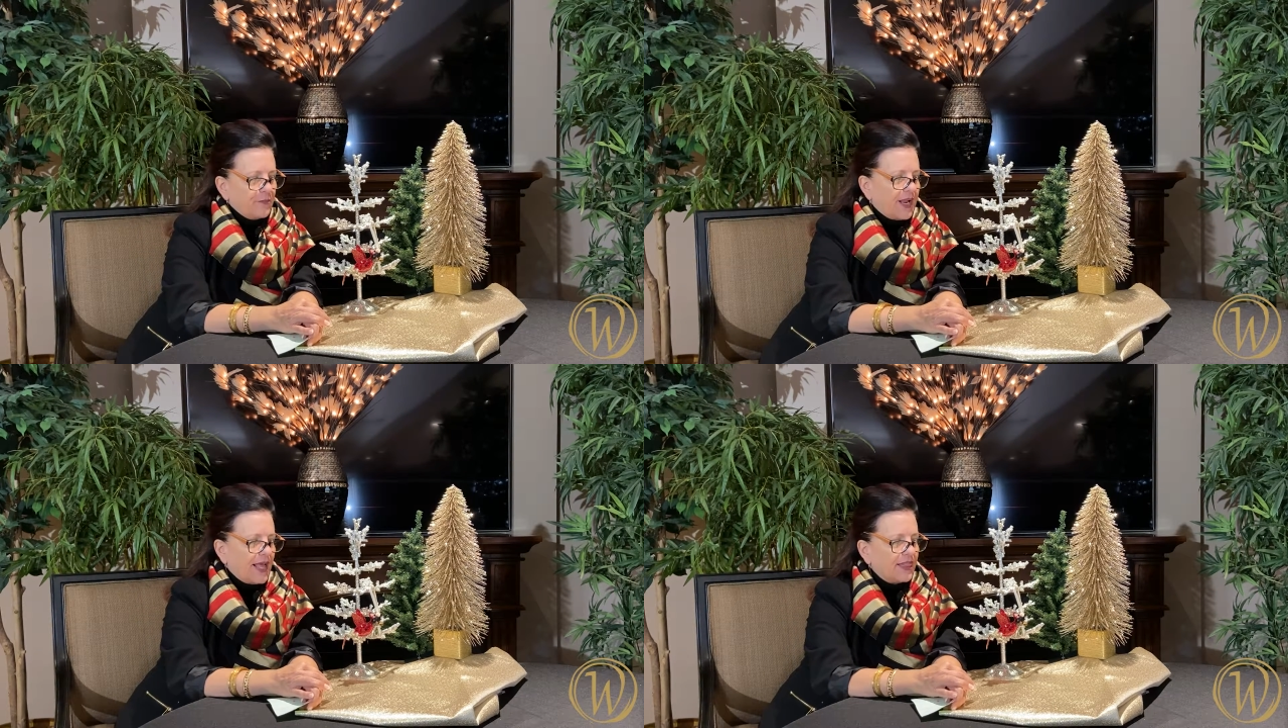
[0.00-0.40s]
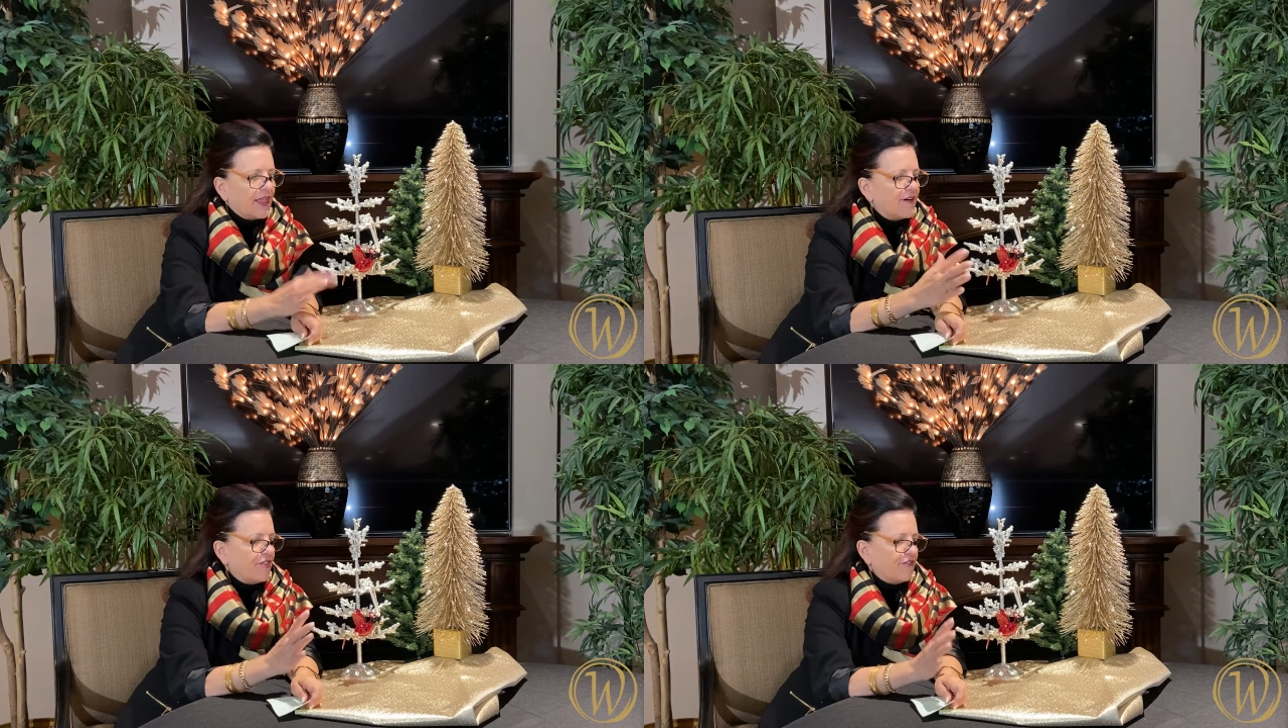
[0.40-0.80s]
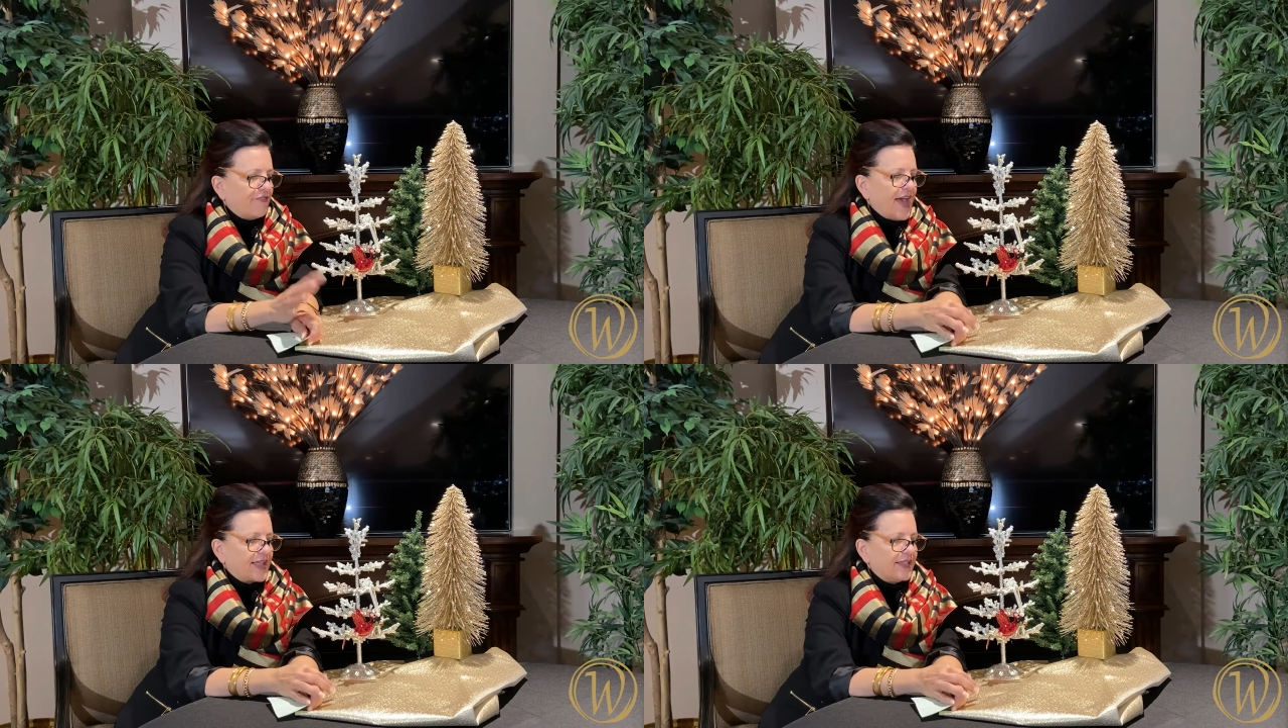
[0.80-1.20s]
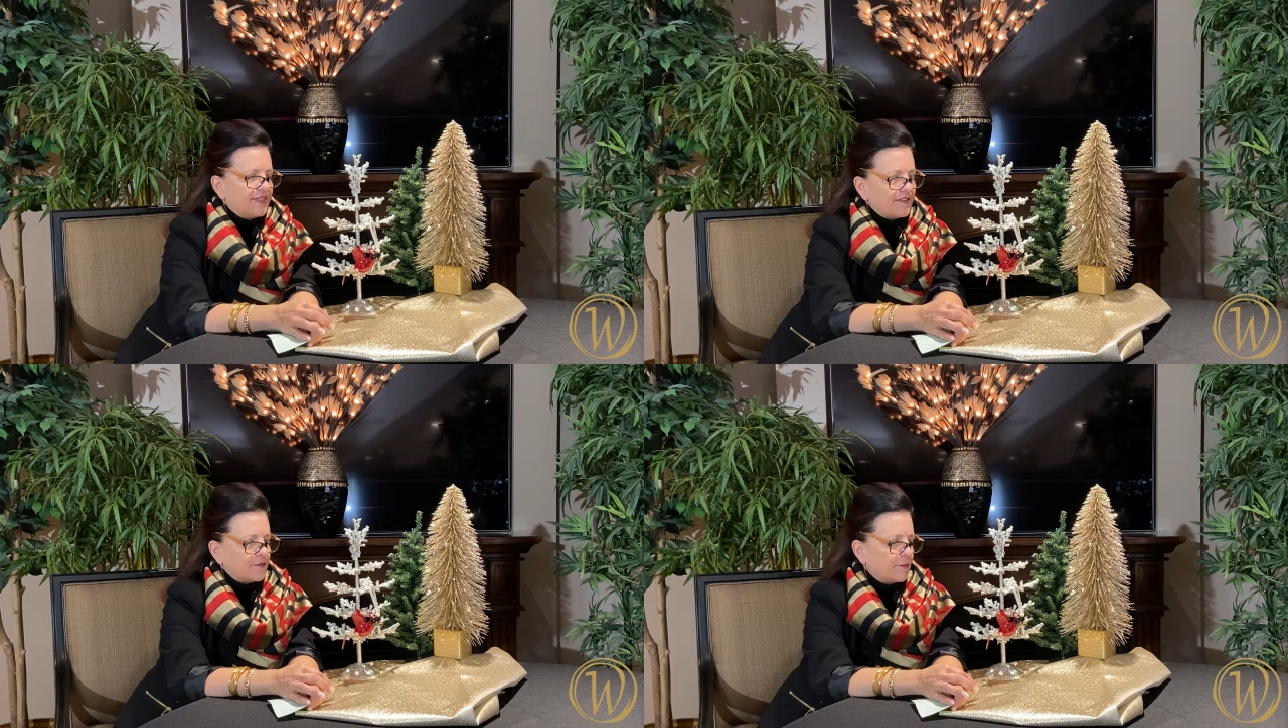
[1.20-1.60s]
but I love the fact
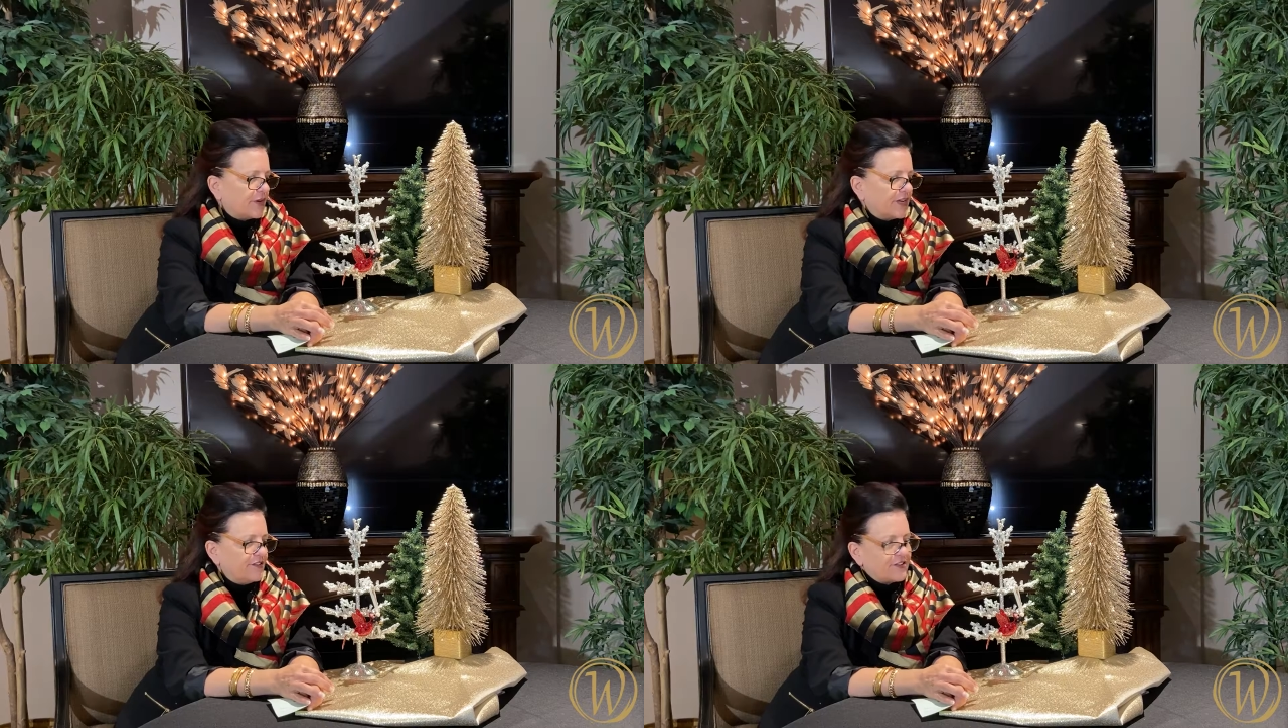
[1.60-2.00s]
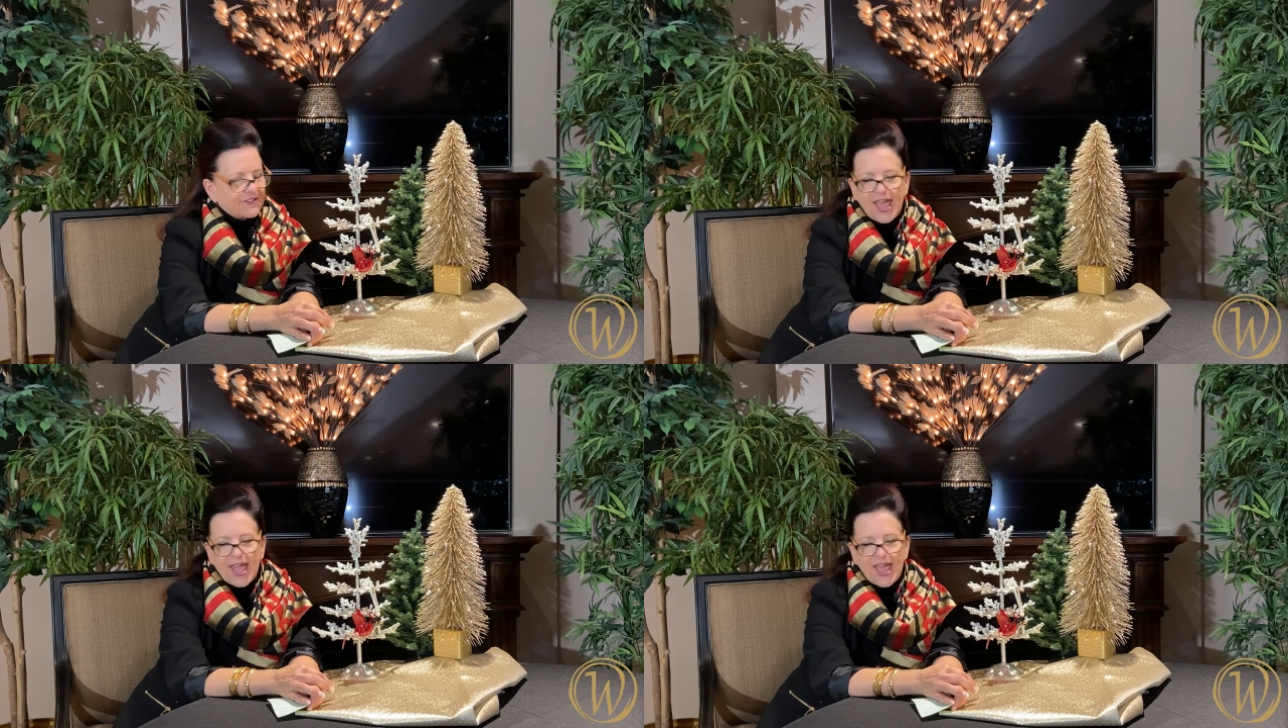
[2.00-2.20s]
that this bird can just